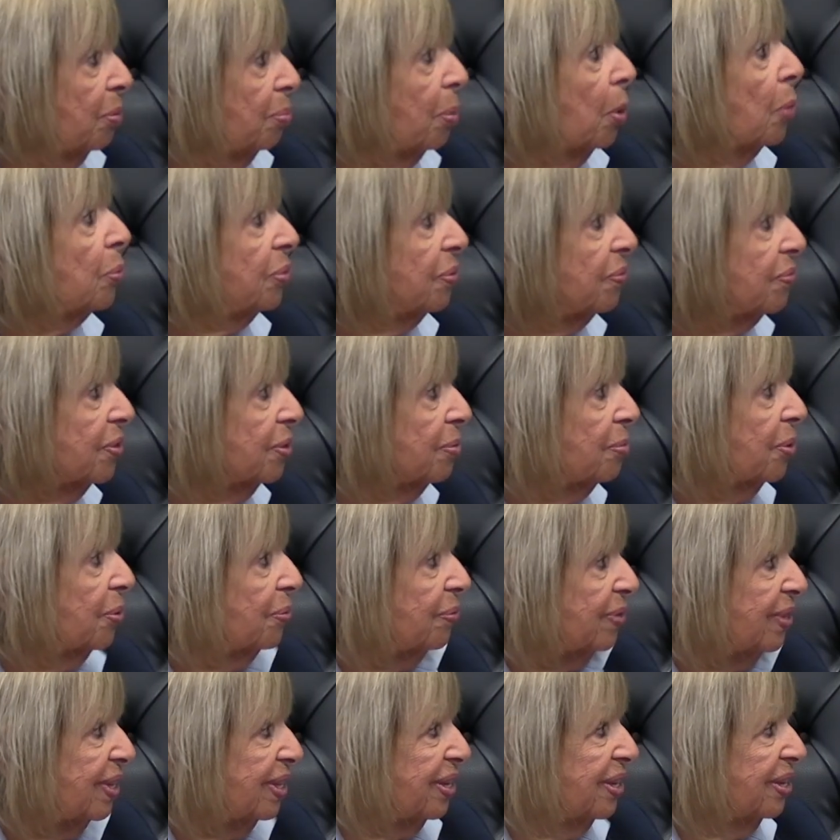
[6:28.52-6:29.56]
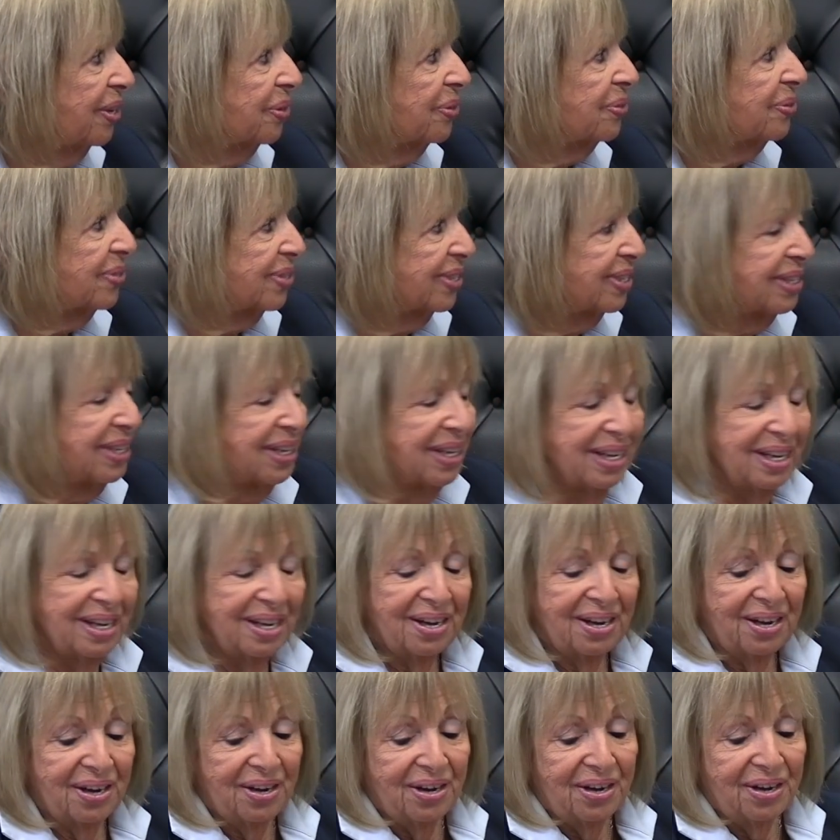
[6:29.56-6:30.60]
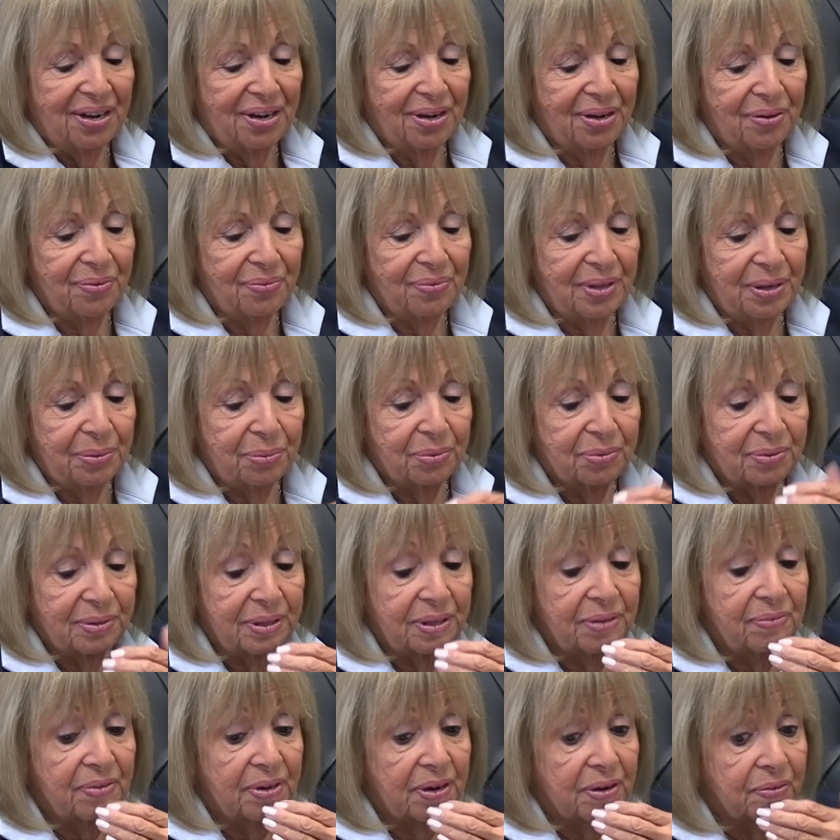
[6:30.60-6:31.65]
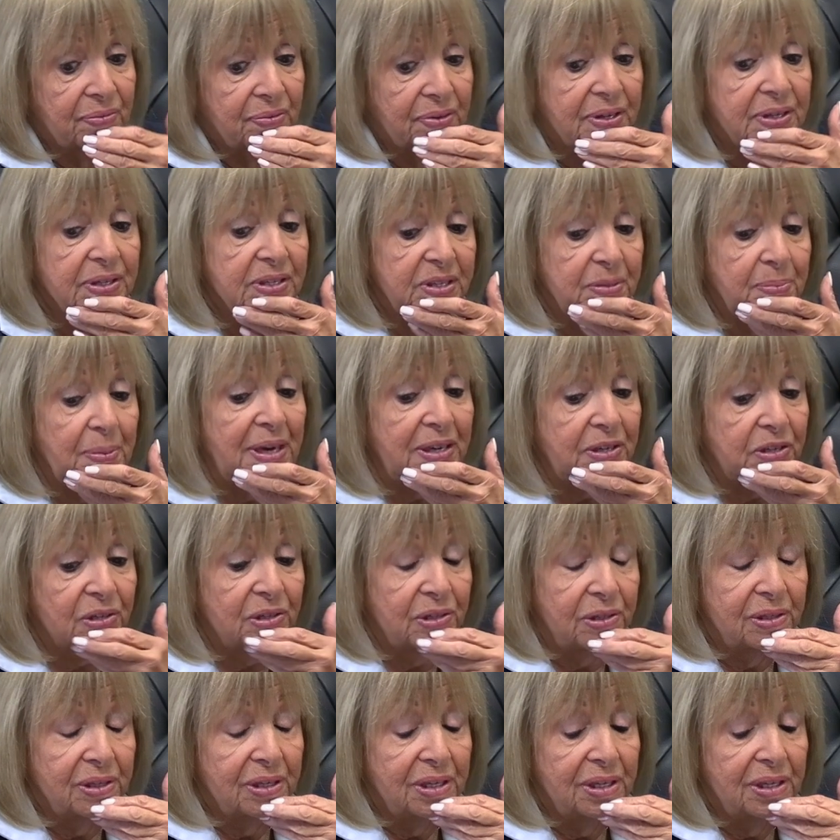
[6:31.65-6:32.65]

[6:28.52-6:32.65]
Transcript: both of them over the years. They were really very, very special.